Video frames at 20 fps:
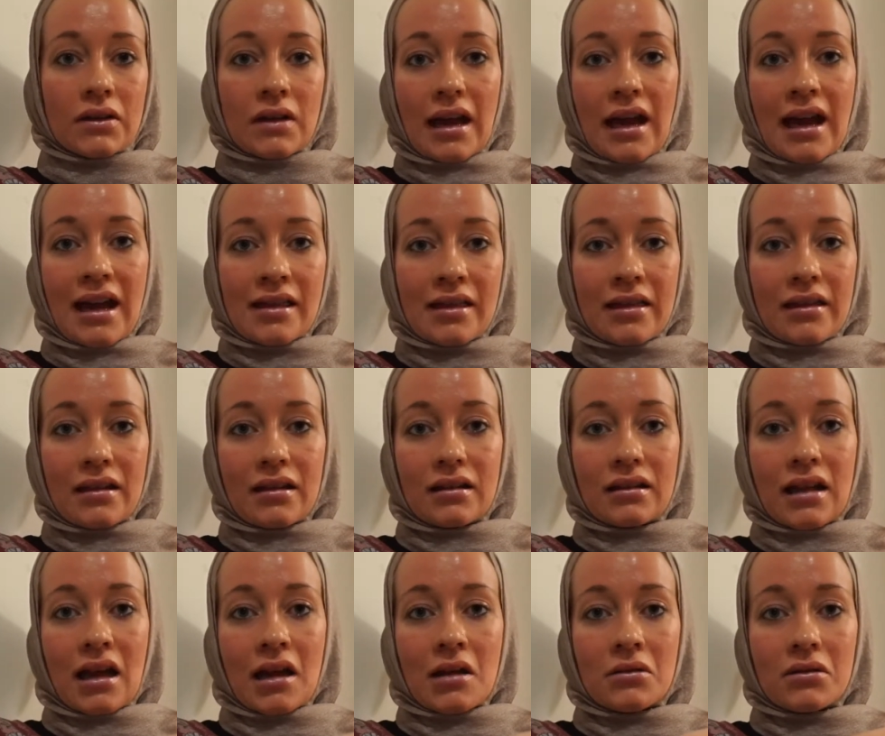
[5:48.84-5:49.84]
And
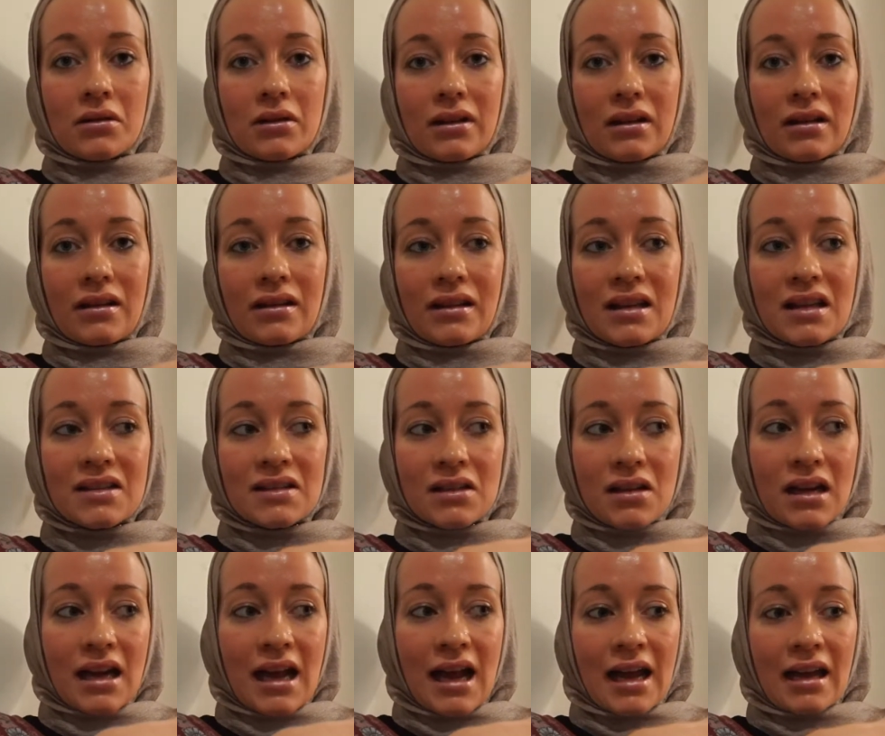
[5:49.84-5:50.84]
now these are
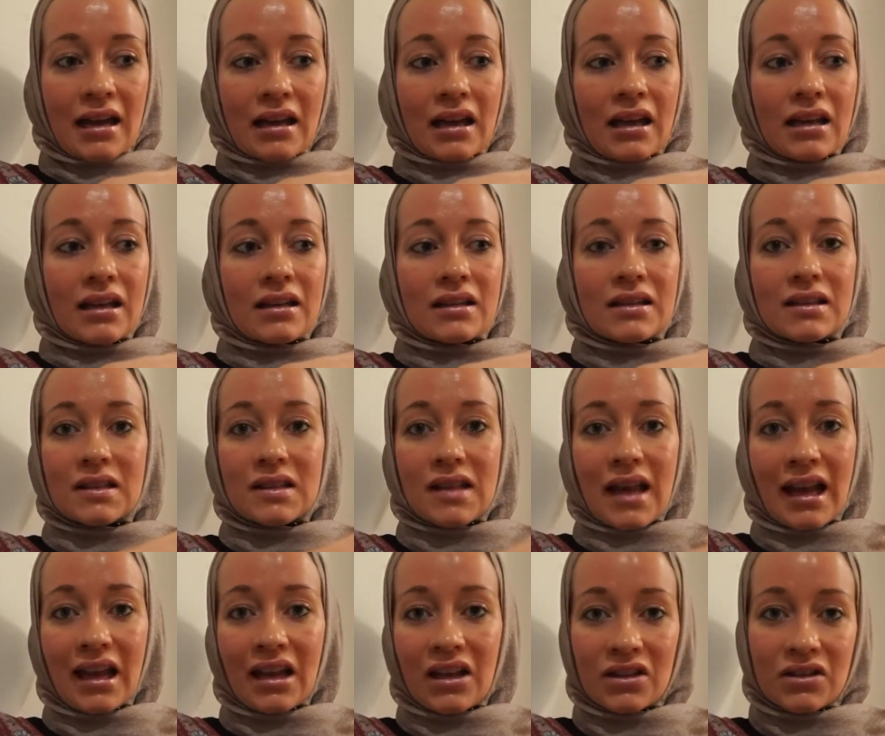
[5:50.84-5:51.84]
like
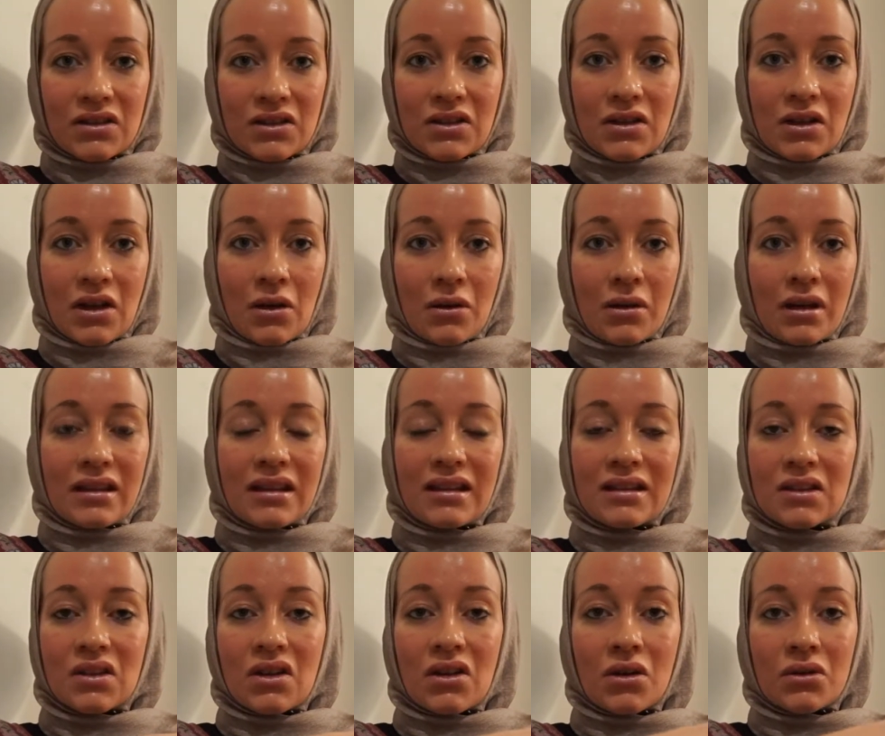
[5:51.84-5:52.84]
seconds, you know, this
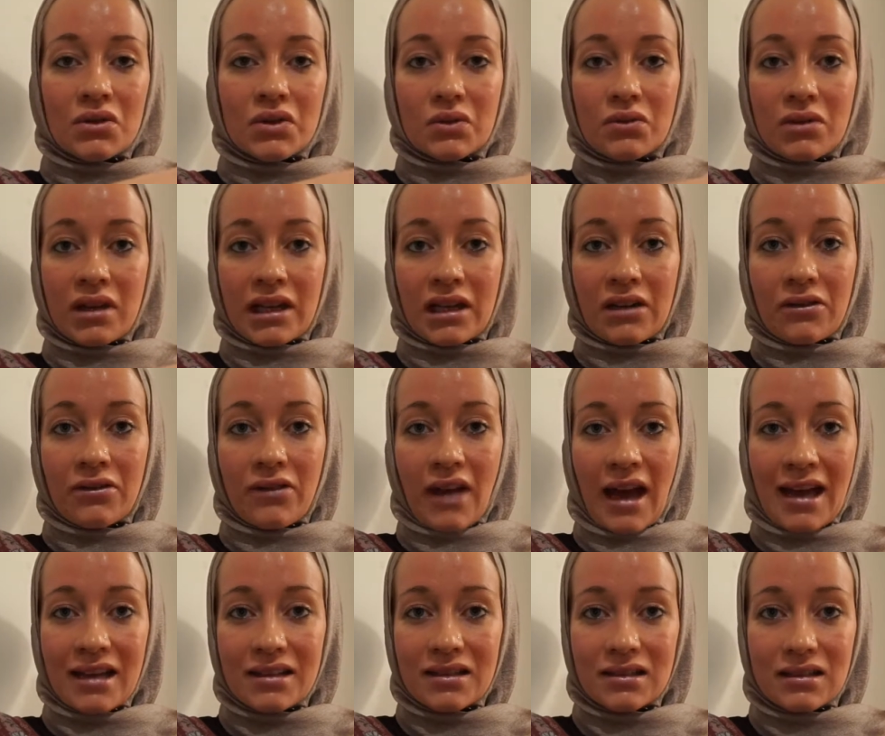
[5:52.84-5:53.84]
goes very
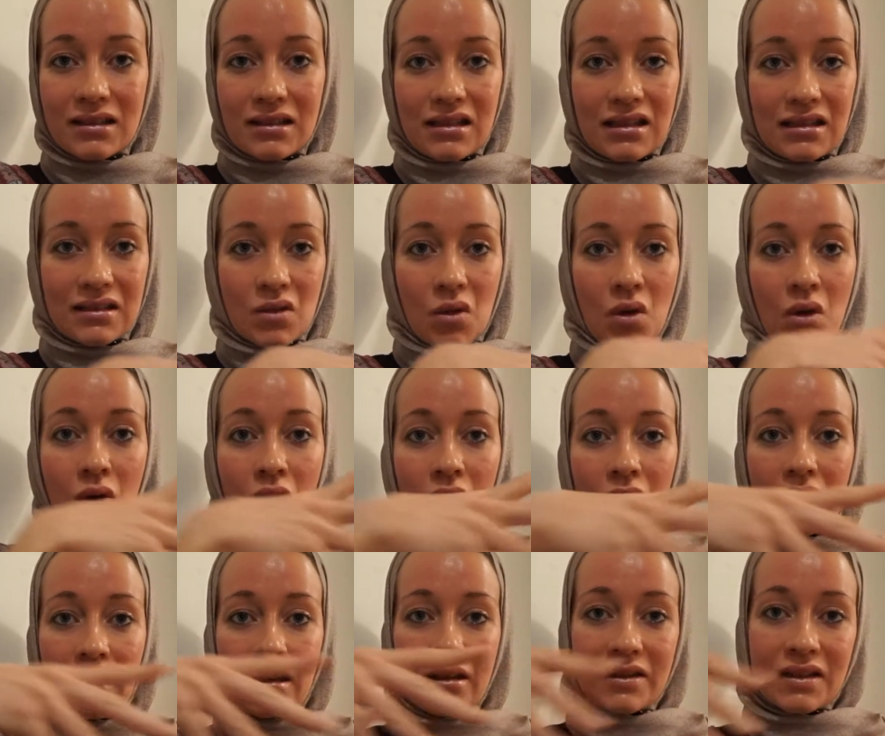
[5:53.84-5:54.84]
fast, this whole
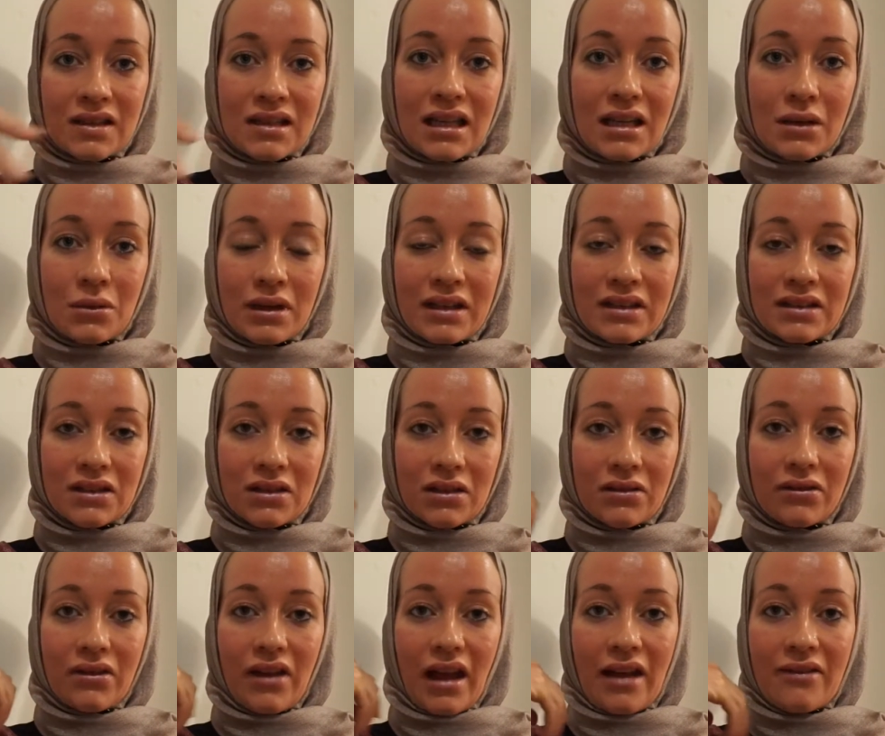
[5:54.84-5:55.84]
sequence
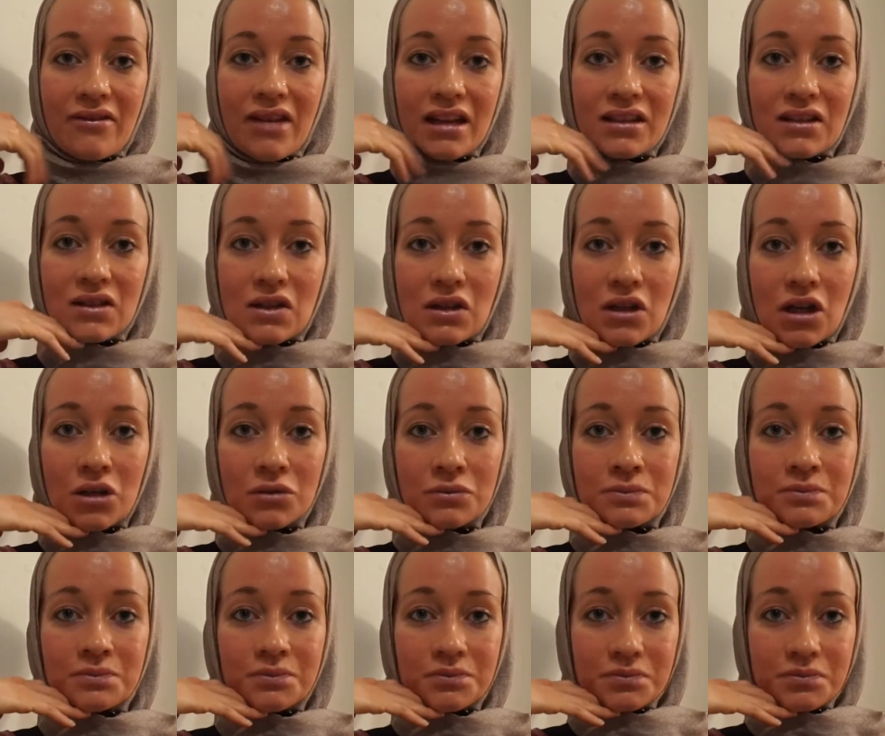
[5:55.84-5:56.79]
of events, you know.